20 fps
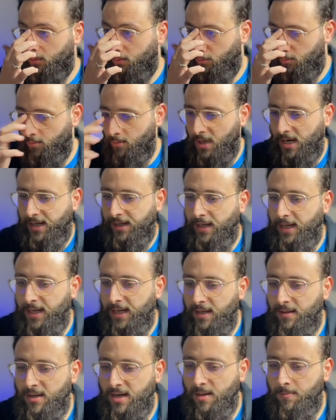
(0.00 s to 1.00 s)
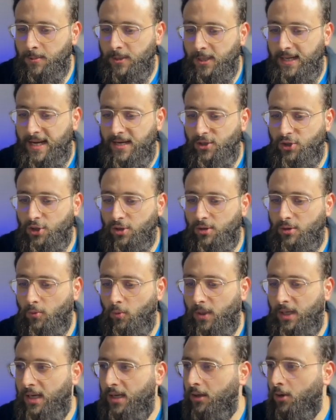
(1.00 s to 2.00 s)
By running the application, we
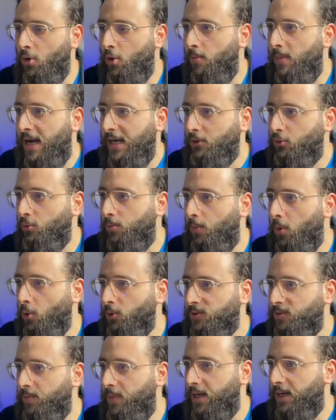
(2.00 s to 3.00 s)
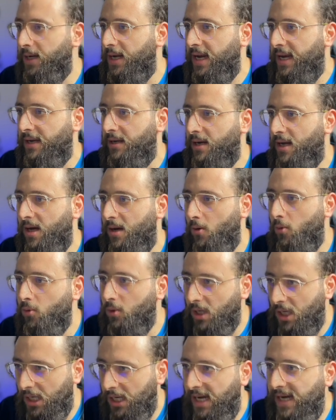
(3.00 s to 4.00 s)
can go back to Postman, and now
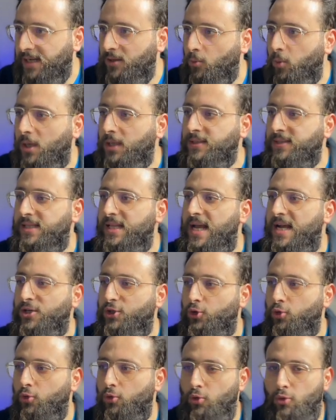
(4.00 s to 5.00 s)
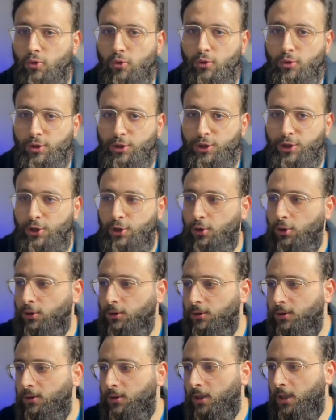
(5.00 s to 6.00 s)
client1/todo
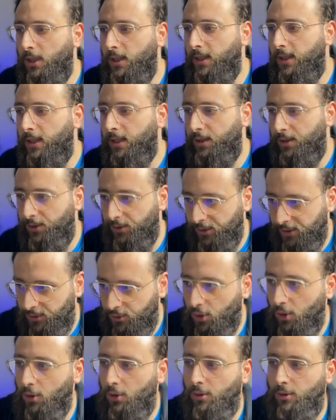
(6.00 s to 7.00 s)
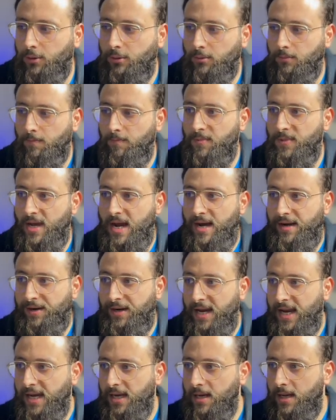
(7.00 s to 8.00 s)
should return the
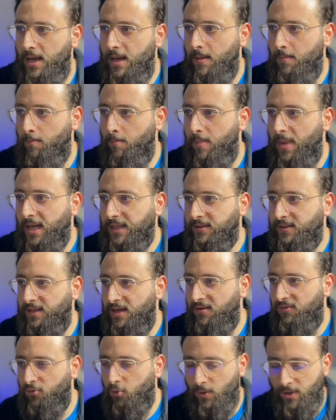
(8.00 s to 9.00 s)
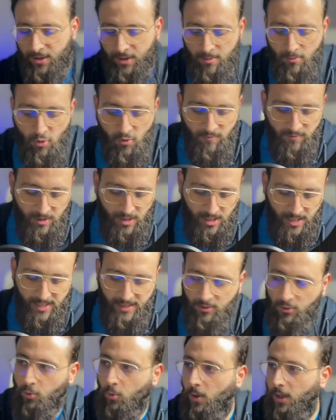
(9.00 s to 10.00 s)
array. But if we remove
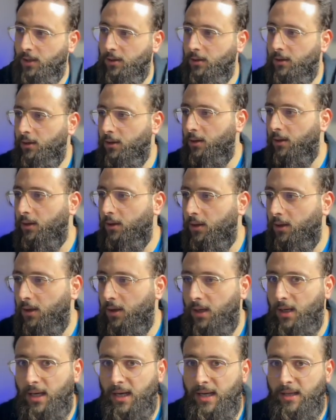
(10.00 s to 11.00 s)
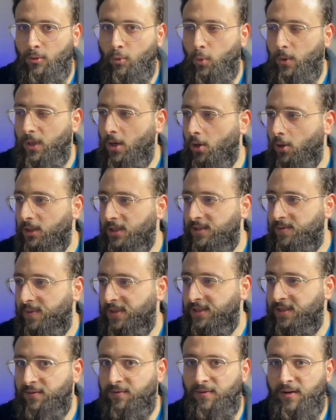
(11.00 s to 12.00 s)
client1 and we only
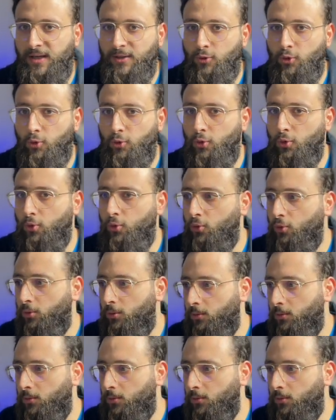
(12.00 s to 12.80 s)
specify to-do,